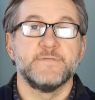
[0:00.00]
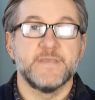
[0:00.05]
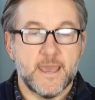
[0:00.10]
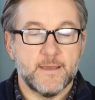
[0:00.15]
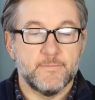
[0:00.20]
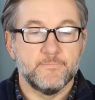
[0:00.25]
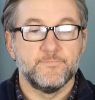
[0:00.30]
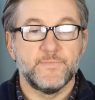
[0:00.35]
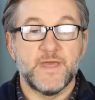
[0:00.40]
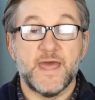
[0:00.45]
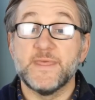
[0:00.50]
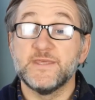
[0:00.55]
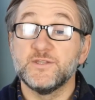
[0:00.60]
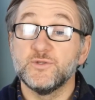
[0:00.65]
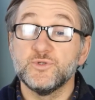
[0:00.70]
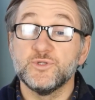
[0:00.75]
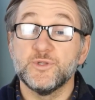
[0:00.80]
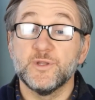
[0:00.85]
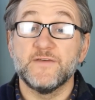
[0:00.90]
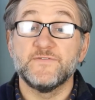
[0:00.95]
Yeah, and there's
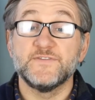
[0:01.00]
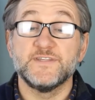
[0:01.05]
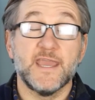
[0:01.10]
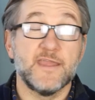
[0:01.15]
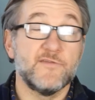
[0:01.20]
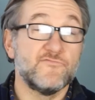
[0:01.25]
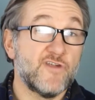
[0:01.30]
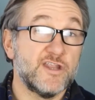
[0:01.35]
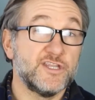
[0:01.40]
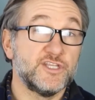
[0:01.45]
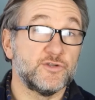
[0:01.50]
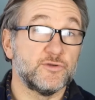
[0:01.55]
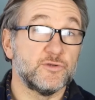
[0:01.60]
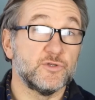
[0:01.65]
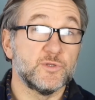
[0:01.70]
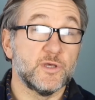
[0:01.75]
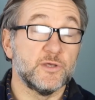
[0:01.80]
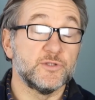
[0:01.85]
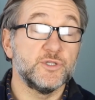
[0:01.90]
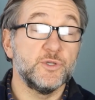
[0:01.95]
also an FCA register
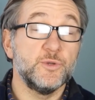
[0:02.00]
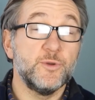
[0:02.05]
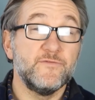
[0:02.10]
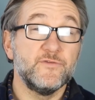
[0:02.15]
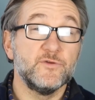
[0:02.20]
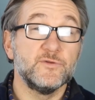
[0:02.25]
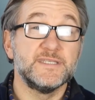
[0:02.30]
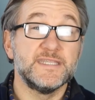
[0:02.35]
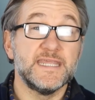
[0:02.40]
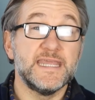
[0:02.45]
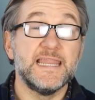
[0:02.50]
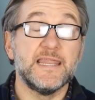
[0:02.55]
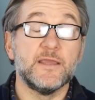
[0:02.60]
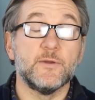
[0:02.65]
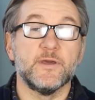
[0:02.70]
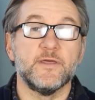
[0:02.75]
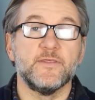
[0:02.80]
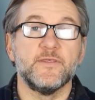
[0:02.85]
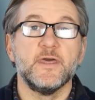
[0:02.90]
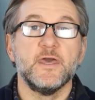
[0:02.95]
as well. So whoever you're
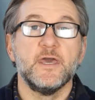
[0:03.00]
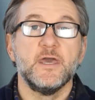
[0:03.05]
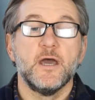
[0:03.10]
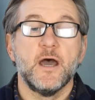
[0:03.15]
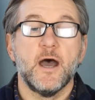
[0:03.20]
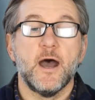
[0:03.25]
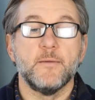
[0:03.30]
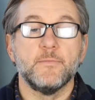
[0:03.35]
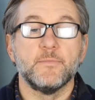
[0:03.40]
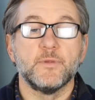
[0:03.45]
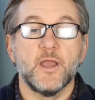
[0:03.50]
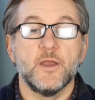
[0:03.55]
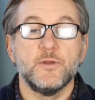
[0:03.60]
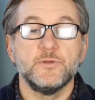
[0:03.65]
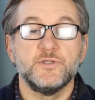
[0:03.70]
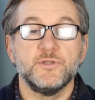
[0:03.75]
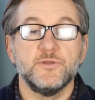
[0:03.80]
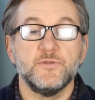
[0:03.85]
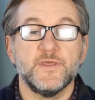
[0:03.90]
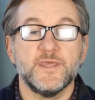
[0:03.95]
dealing with,
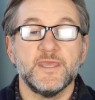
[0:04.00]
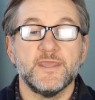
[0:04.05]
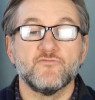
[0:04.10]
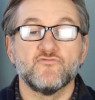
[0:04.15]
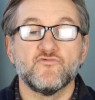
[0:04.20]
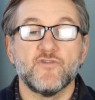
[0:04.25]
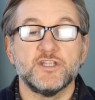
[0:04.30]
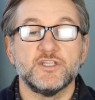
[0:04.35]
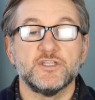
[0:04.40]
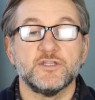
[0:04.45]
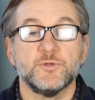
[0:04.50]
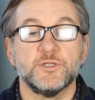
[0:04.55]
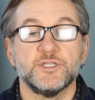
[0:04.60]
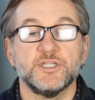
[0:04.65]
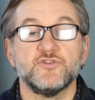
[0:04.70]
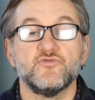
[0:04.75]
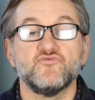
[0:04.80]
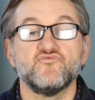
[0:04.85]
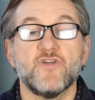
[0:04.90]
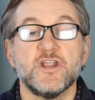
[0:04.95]
go to the register,
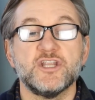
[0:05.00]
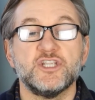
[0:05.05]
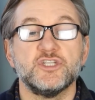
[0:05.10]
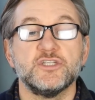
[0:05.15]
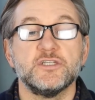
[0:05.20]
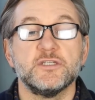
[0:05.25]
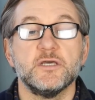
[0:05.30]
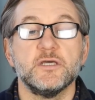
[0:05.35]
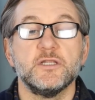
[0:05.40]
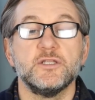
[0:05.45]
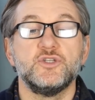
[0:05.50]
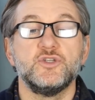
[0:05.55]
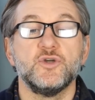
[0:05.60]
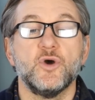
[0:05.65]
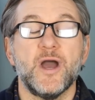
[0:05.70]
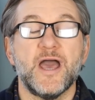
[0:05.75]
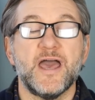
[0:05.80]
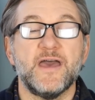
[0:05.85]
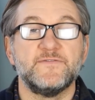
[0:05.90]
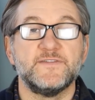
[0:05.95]
which is
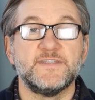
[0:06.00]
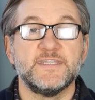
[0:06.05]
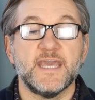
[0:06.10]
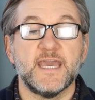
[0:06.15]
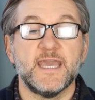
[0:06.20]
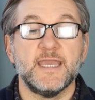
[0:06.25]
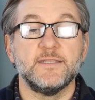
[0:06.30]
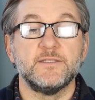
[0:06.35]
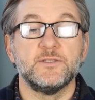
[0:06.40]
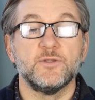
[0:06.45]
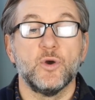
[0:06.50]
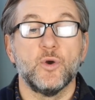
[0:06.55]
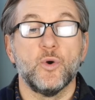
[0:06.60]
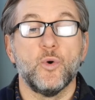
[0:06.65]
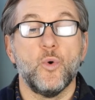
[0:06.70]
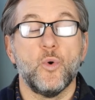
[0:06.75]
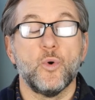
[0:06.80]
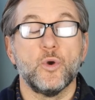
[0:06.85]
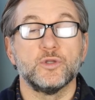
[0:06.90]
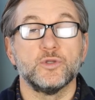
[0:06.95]

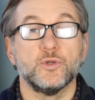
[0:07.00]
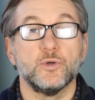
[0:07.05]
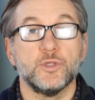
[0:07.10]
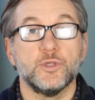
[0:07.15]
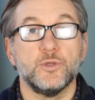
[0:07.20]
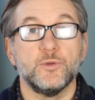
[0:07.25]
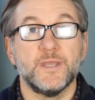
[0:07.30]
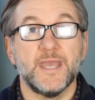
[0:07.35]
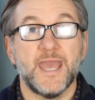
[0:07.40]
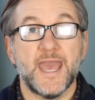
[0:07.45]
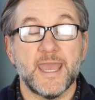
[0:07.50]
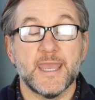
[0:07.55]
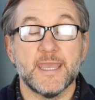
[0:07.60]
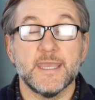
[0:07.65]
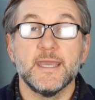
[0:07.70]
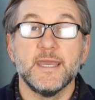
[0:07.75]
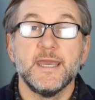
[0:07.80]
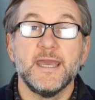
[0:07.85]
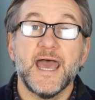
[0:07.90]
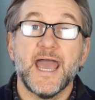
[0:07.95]

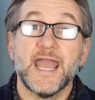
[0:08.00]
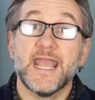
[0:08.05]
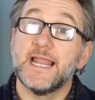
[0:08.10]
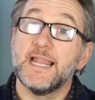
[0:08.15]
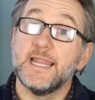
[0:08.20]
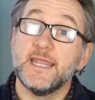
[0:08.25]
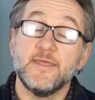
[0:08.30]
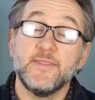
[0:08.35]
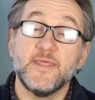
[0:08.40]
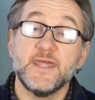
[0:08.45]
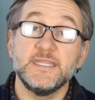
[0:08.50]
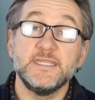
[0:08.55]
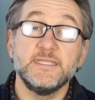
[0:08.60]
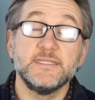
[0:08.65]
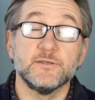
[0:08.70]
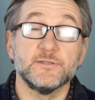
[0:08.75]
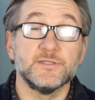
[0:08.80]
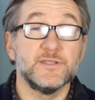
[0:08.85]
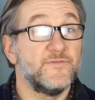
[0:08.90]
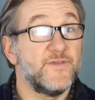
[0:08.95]
register.fca.org.uk, and click in their
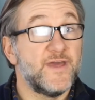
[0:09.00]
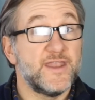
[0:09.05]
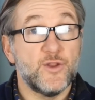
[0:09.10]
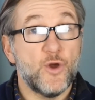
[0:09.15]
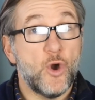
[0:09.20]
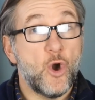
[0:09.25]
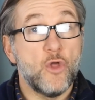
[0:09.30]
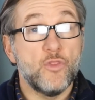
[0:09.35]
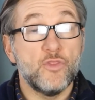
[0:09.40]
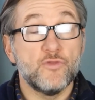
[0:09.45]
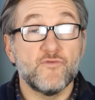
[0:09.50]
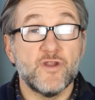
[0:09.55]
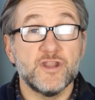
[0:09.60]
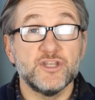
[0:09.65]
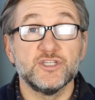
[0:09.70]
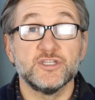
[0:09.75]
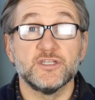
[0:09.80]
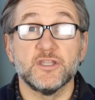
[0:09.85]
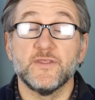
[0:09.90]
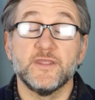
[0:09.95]
details. And if they're not on the
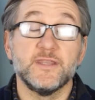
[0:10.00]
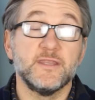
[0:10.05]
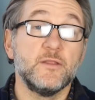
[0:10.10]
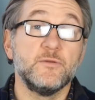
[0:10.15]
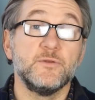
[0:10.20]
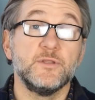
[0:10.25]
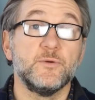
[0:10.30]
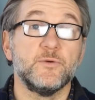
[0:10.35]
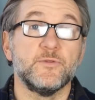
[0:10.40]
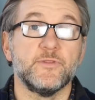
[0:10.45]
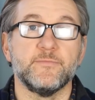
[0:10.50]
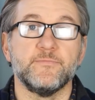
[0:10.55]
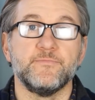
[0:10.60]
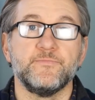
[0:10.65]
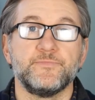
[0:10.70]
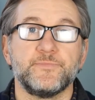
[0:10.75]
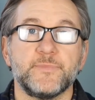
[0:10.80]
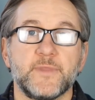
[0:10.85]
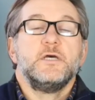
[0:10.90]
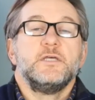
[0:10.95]
register, then don't deal with them.
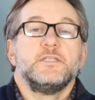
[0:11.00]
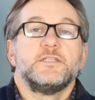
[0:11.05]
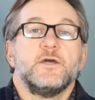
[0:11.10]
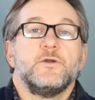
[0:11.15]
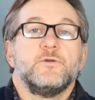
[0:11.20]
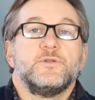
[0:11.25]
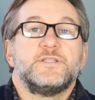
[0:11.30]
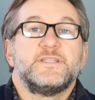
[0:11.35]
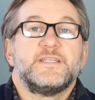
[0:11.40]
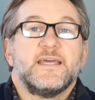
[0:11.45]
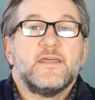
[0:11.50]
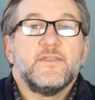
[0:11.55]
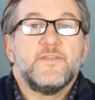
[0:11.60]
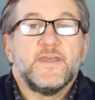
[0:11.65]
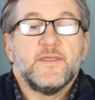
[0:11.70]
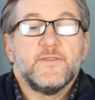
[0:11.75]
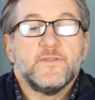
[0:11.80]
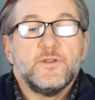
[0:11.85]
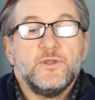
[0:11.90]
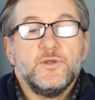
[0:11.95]
So second
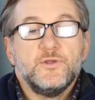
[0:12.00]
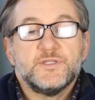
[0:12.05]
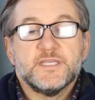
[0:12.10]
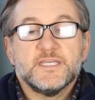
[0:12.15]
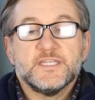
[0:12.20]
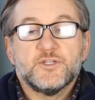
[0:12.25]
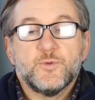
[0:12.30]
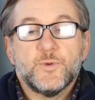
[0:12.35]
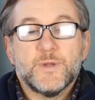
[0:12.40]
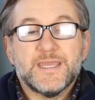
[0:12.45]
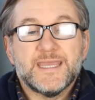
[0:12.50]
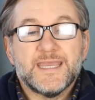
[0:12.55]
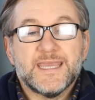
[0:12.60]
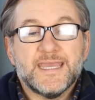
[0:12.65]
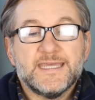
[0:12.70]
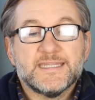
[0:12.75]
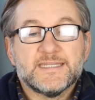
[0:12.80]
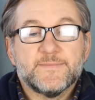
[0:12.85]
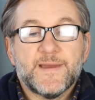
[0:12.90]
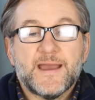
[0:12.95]
thing in the news this week
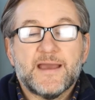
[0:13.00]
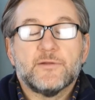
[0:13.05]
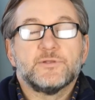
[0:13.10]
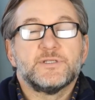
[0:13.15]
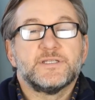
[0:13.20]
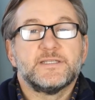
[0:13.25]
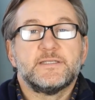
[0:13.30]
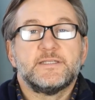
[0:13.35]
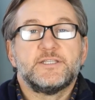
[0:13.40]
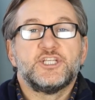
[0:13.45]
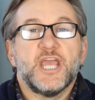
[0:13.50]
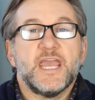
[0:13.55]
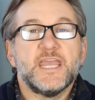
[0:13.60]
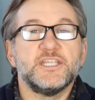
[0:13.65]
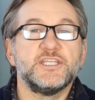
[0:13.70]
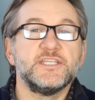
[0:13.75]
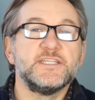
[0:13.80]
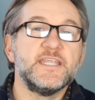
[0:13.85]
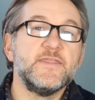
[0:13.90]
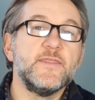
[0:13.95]
is about
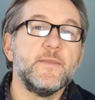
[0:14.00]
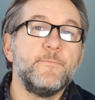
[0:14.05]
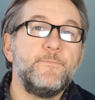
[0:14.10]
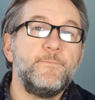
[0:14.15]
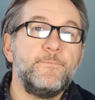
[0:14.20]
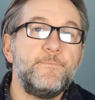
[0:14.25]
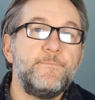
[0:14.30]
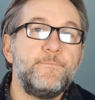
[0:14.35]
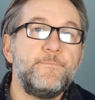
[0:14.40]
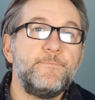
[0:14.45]
changes in the